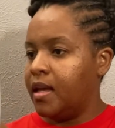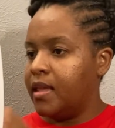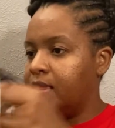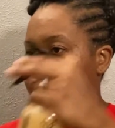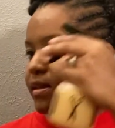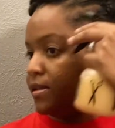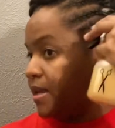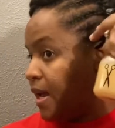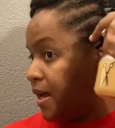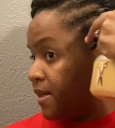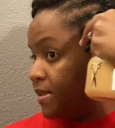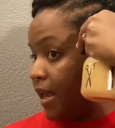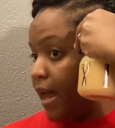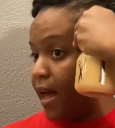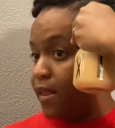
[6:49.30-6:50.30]
This
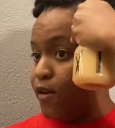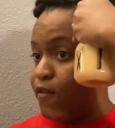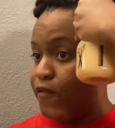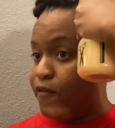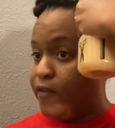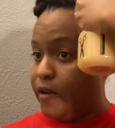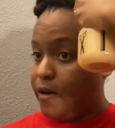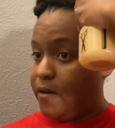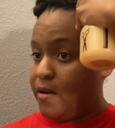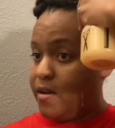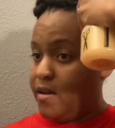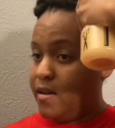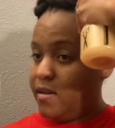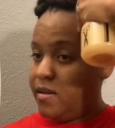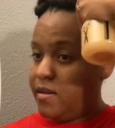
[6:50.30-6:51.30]
has aloe vera